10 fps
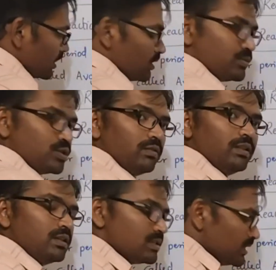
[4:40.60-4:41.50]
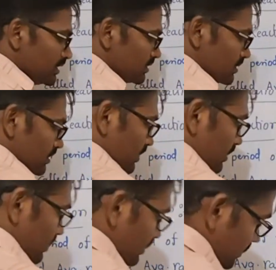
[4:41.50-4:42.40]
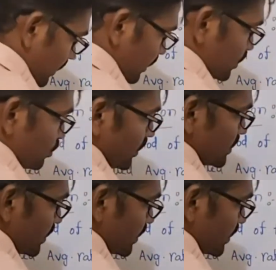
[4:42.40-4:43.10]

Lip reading: you can observe in this case, the C2